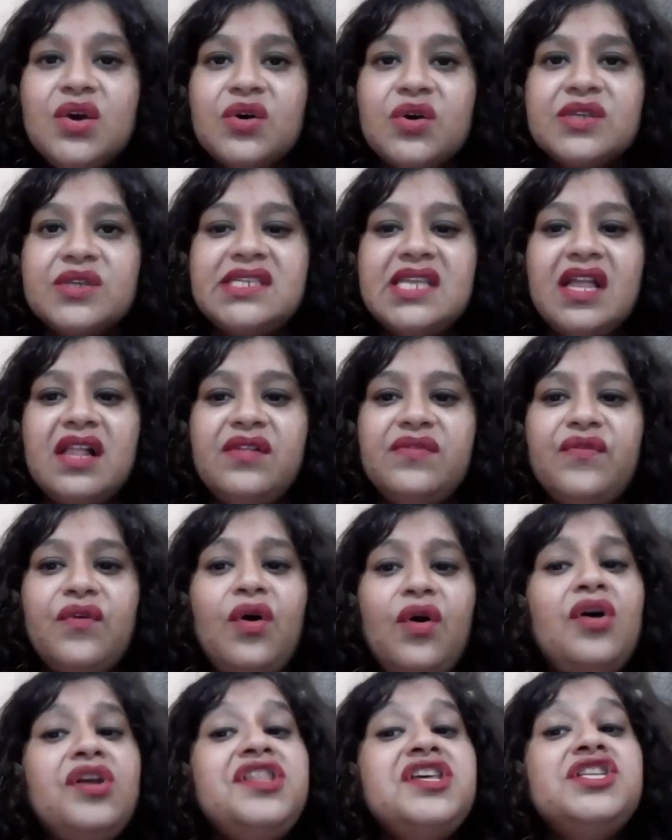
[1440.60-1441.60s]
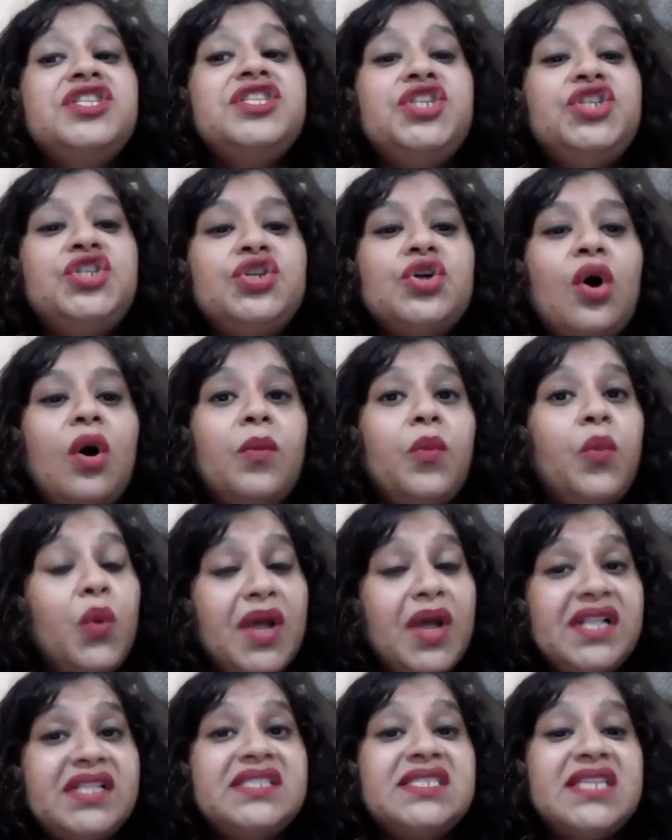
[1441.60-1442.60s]
yourself on a job
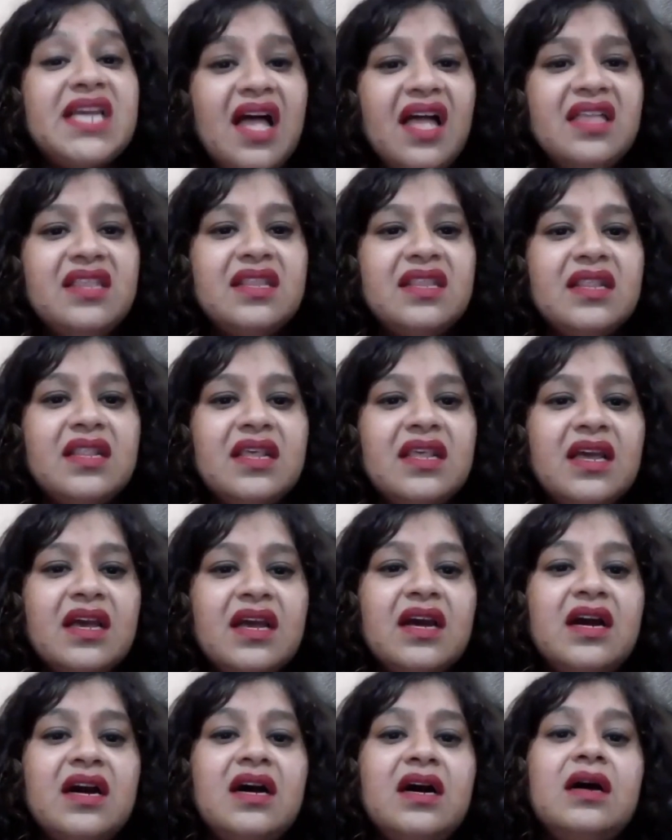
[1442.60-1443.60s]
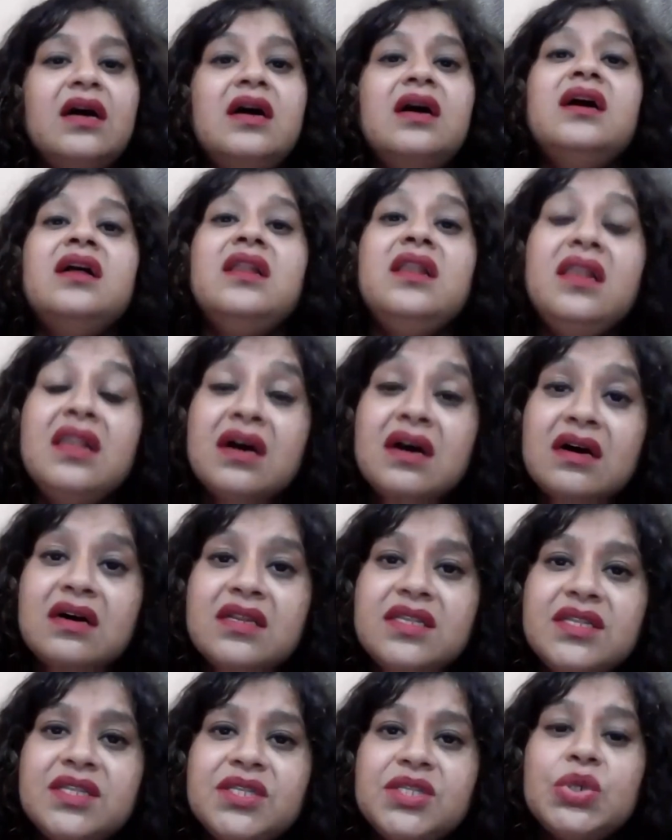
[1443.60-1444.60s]
well done.
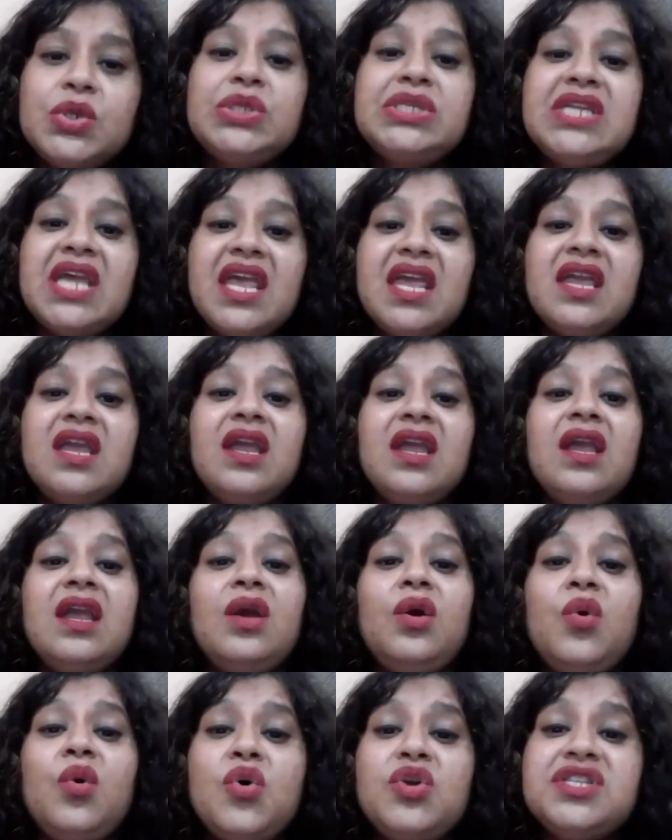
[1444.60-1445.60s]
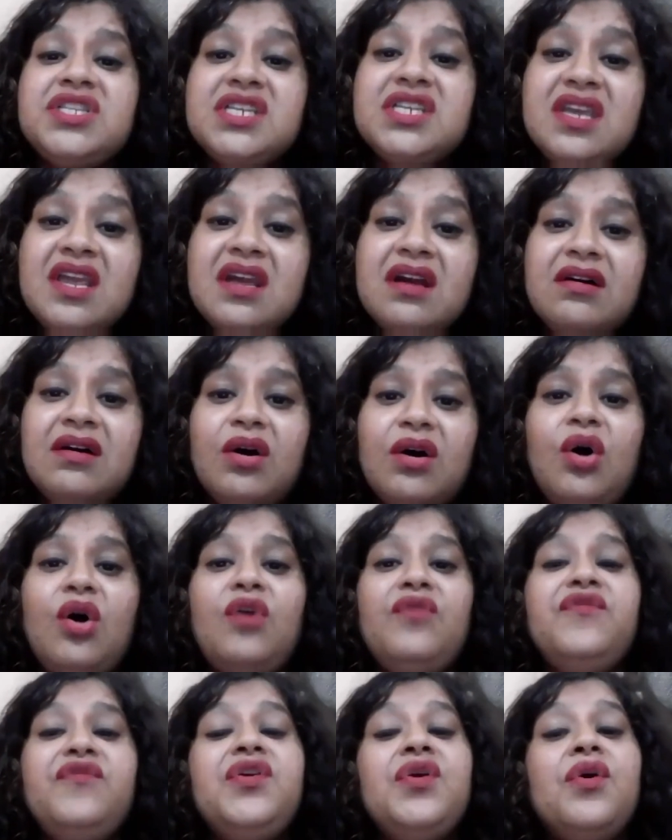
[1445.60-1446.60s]
Learn to take good care
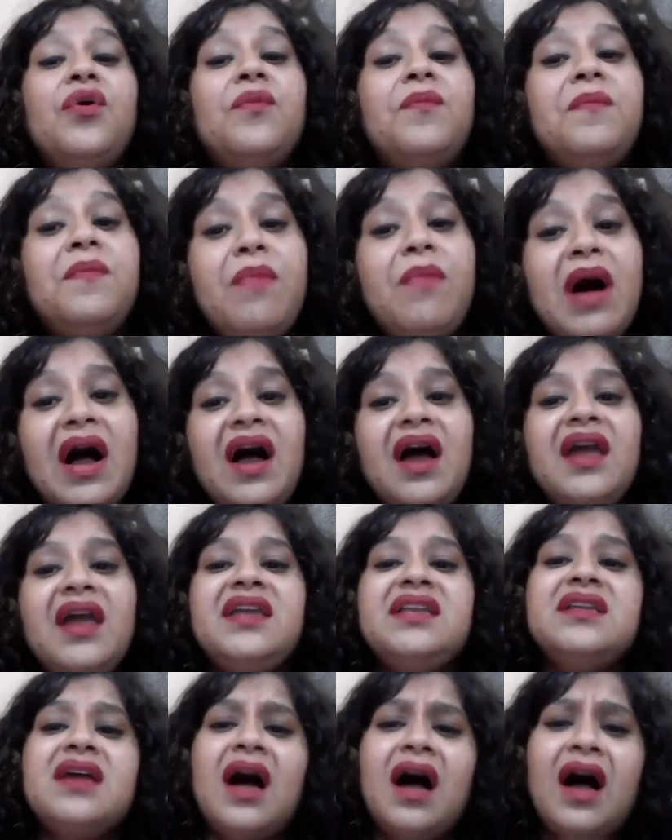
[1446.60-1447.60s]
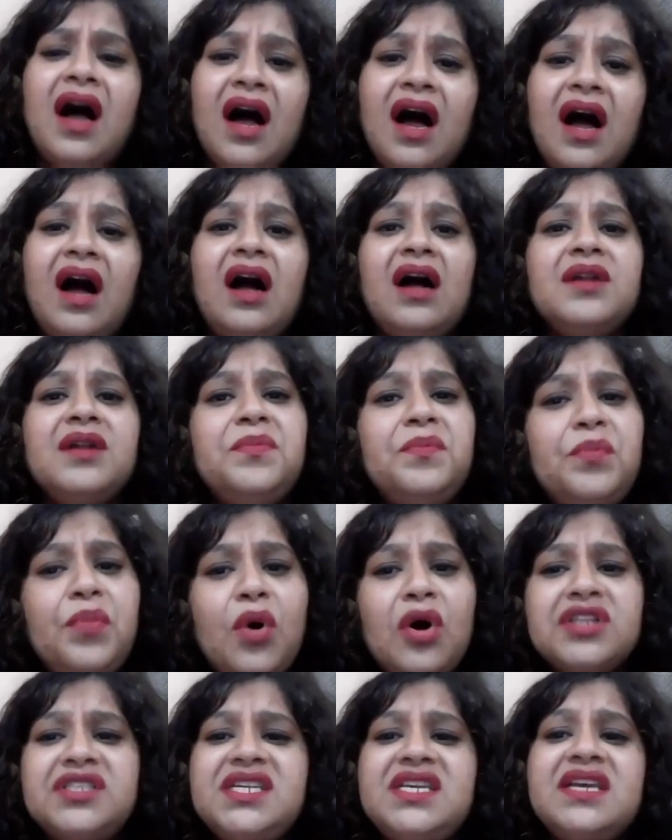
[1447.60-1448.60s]
of your mind, heart,
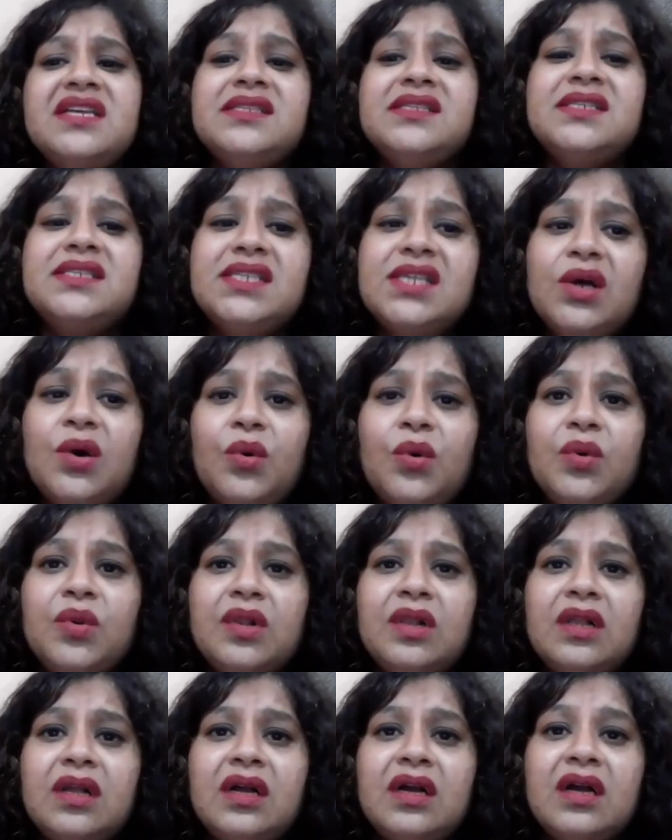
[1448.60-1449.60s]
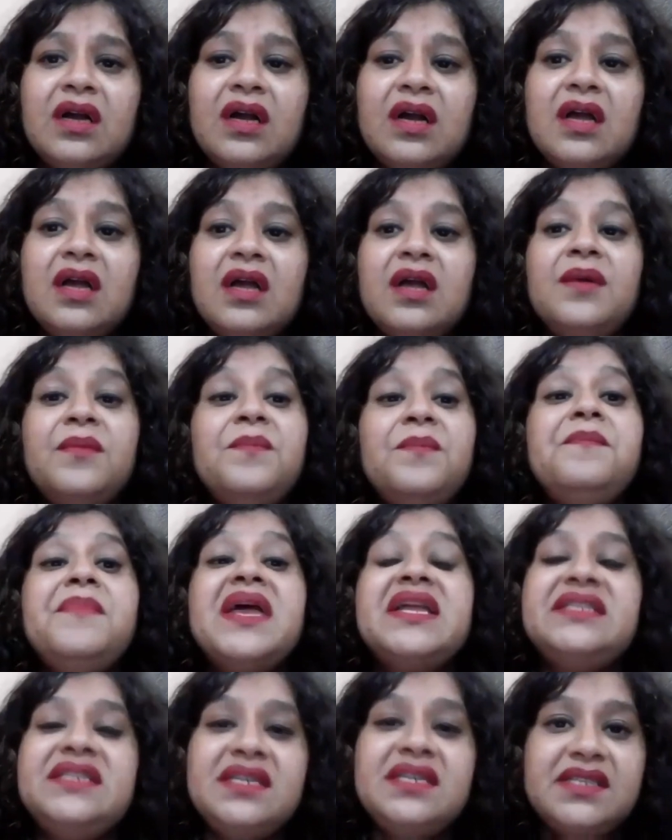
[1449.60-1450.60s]
body, and soul.
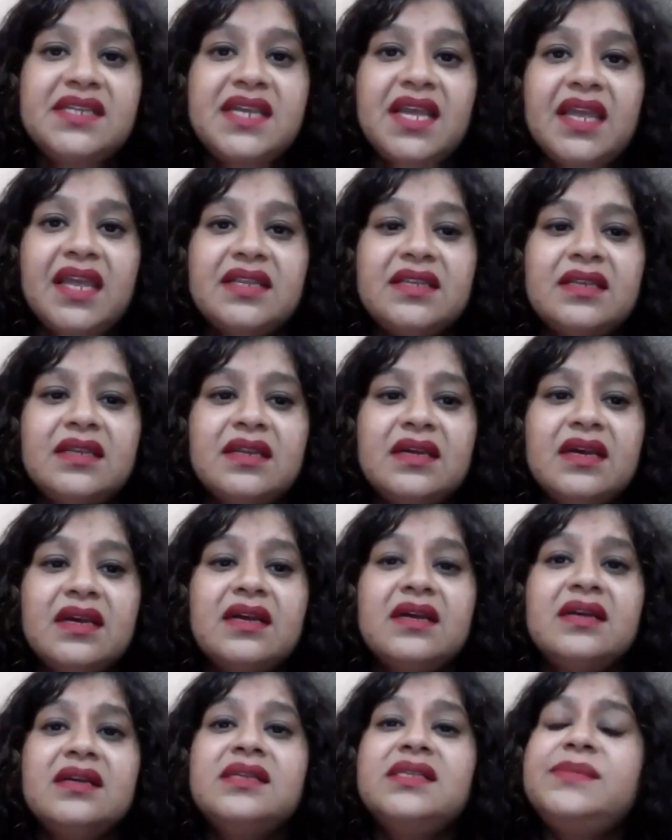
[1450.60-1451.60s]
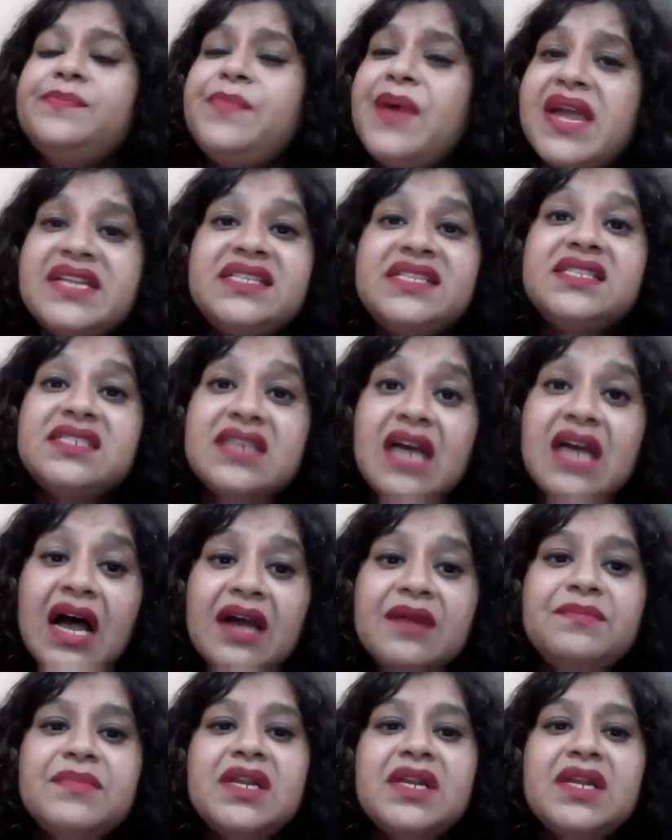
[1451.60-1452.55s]
Meditate. Spend time